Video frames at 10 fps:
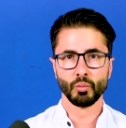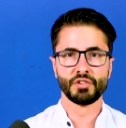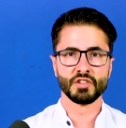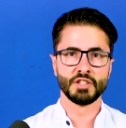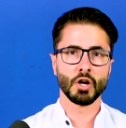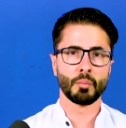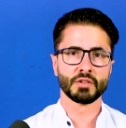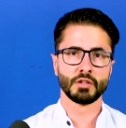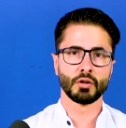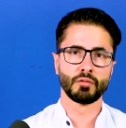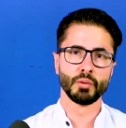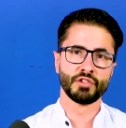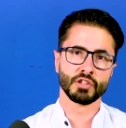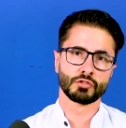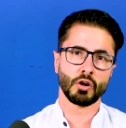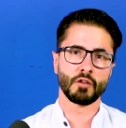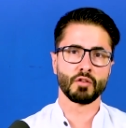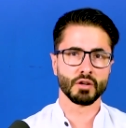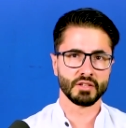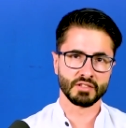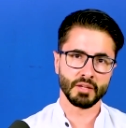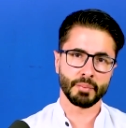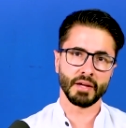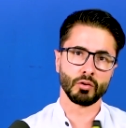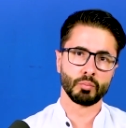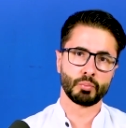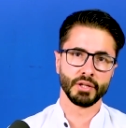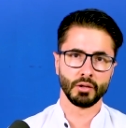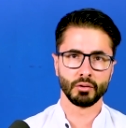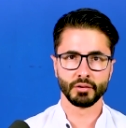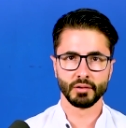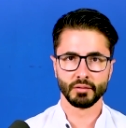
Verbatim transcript: which is the opposite of what we just saw for the slip angle preload.